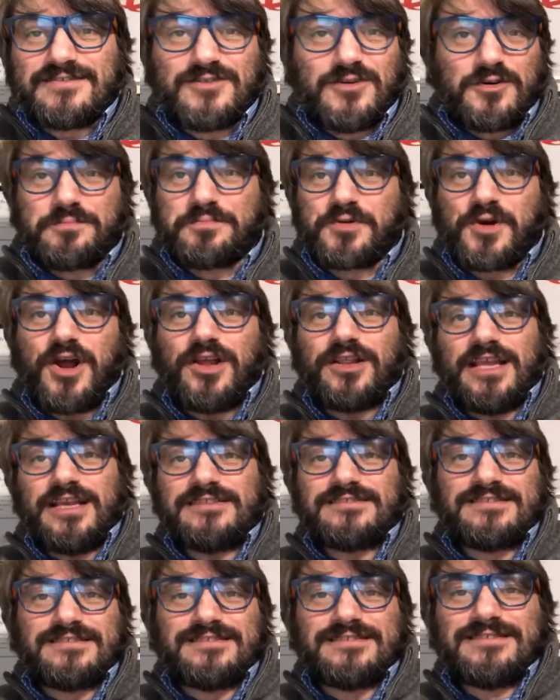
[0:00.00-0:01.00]
or
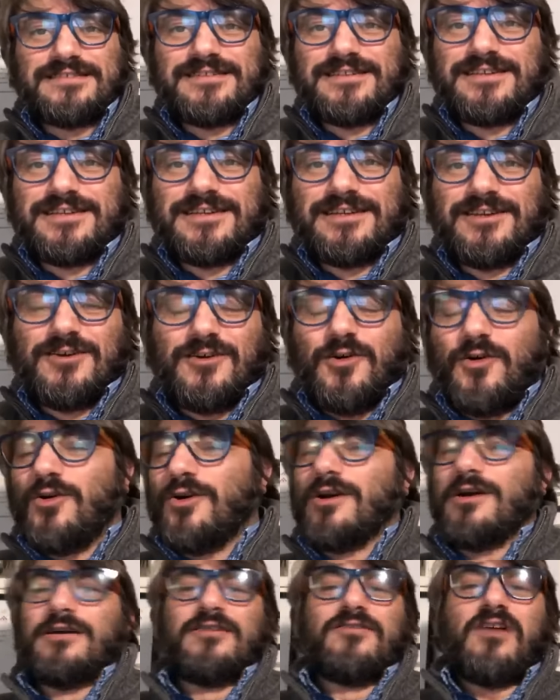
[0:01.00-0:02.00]
products
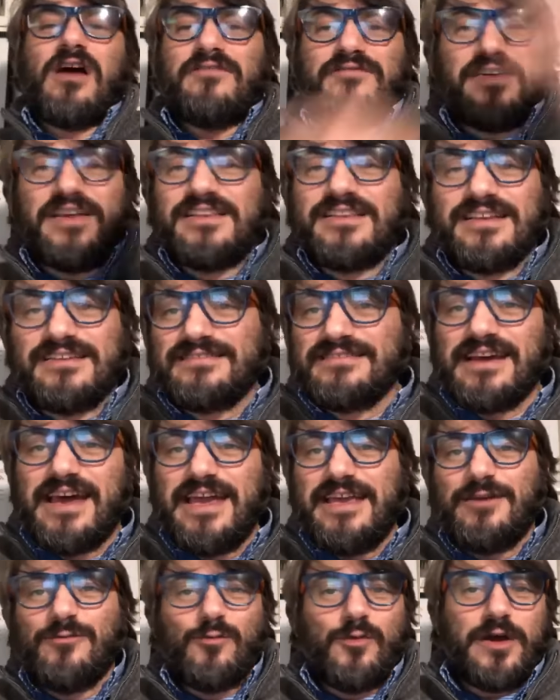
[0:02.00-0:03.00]
or graphic
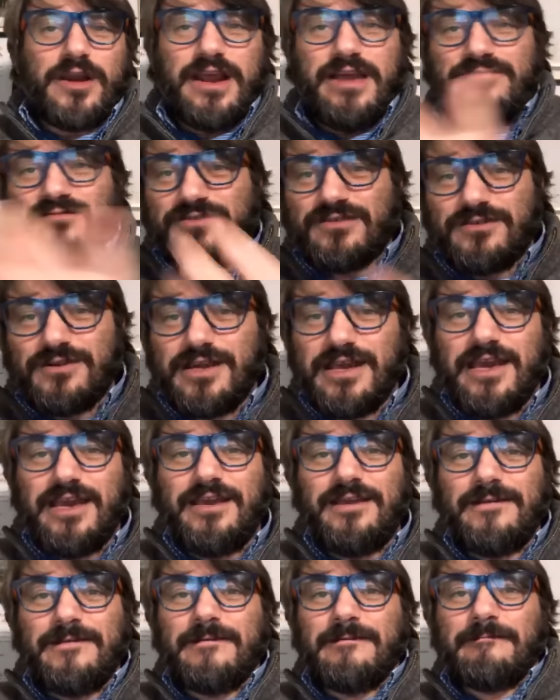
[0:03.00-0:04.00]
design, whatever,
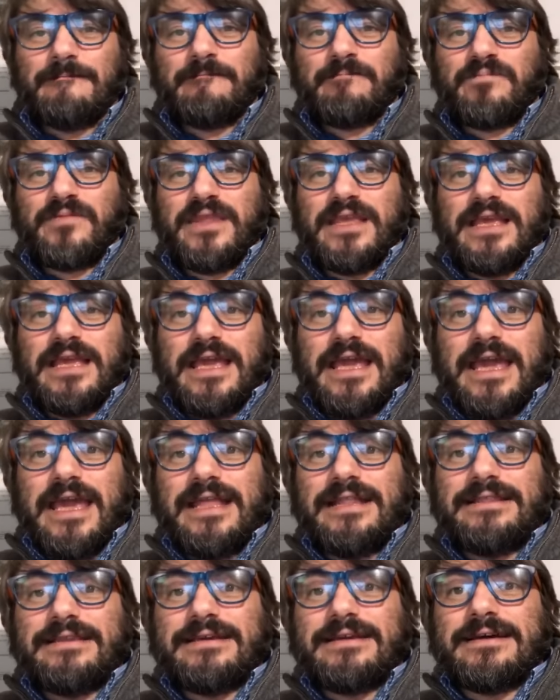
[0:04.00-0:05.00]
okay.
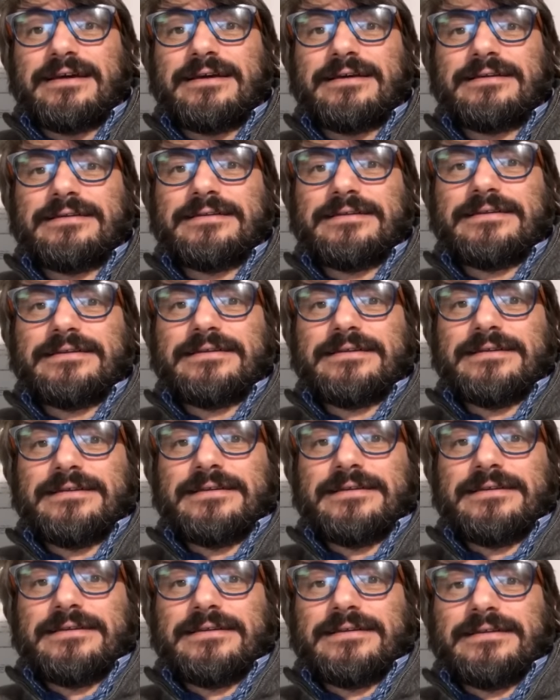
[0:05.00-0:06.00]
And
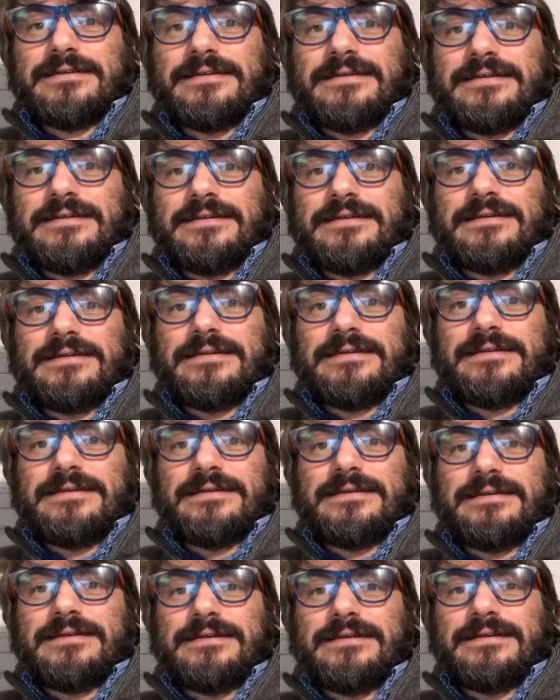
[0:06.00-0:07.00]

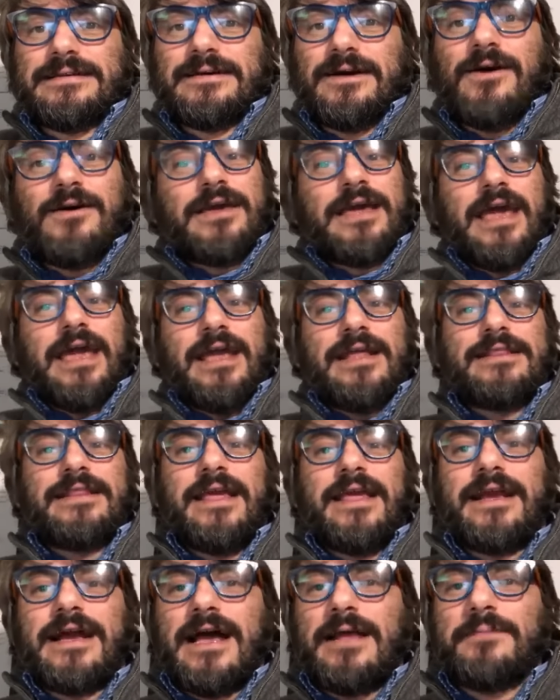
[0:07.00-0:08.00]
okay, and
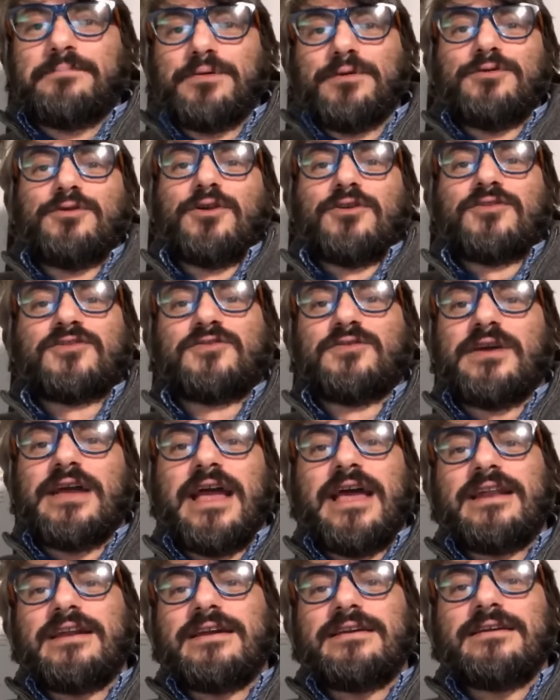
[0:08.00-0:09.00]
then I put those
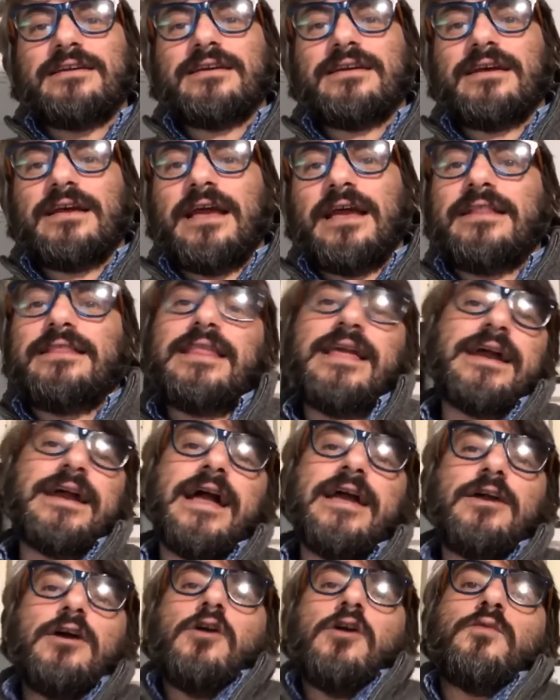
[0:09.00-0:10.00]
together and then
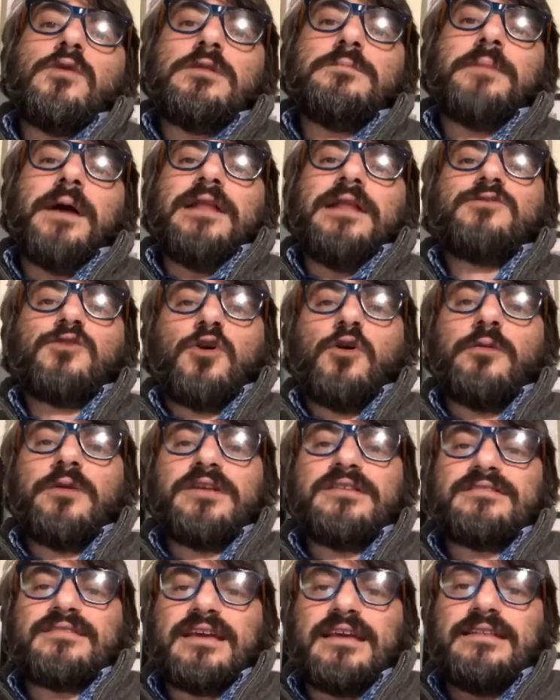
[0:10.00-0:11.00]
I go with my
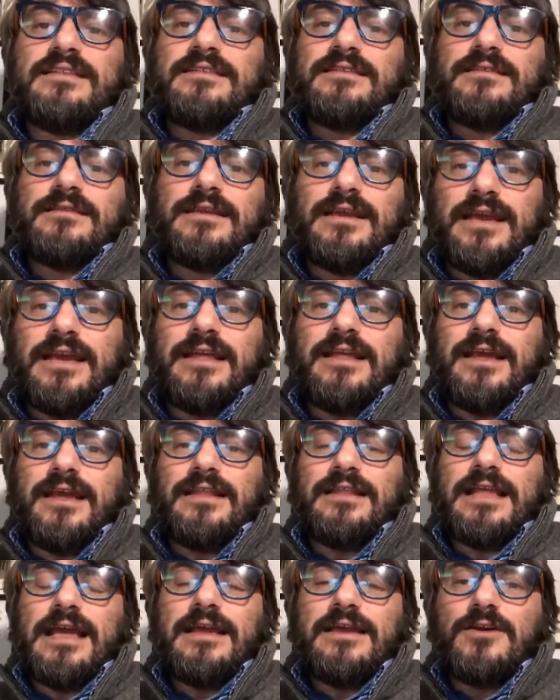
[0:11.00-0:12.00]
drawings and
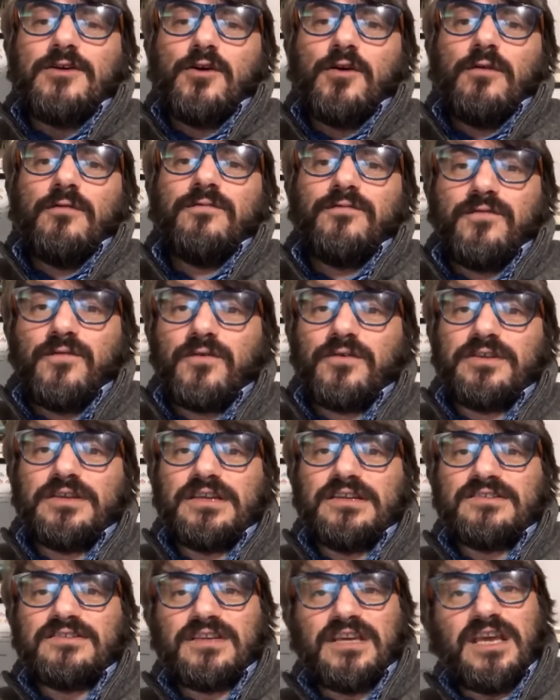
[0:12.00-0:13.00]
I go for
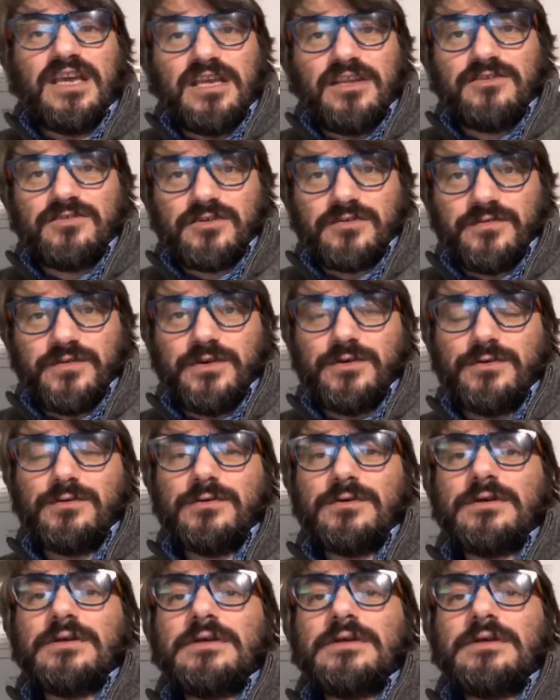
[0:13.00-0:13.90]
this interview